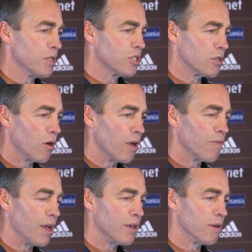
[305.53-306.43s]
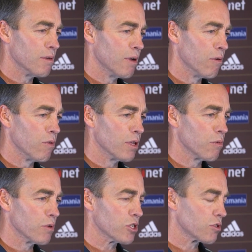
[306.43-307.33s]
and I have had a
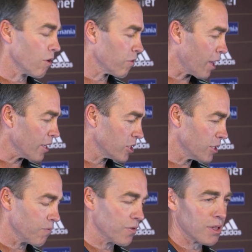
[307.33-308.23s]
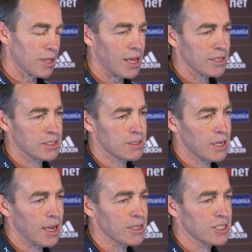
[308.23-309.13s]
really, really strong relationship for the last
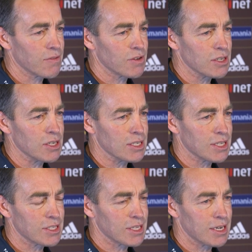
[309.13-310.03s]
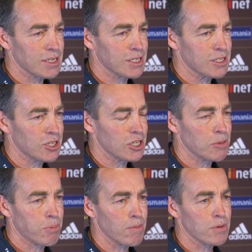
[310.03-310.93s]
17 years. That's going to
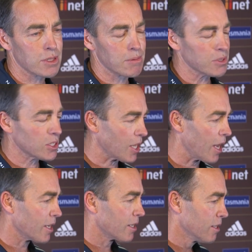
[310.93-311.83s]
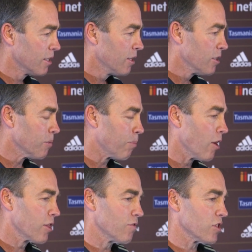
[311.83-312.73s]
continue. Probably the mistake that
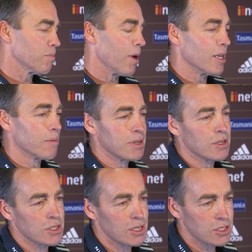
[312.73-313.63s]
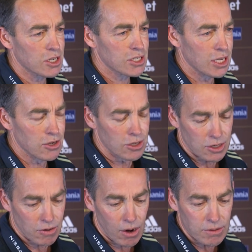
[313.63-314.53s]
both of us made. I mean, as I said
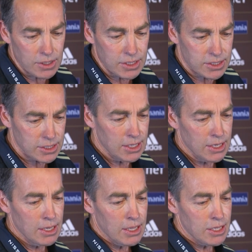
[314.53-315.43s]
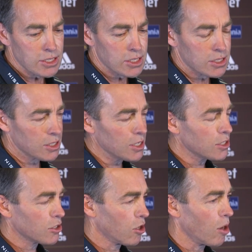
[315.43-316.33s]
earlier on, these
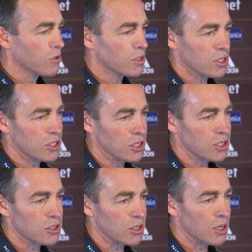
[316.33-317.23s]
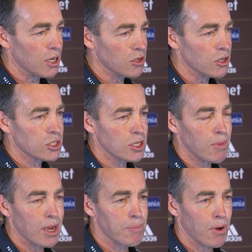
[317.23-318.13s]
types of decisions are usually
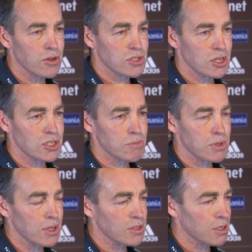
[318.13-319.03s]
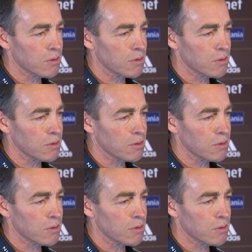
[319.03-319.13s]
made post-season when there's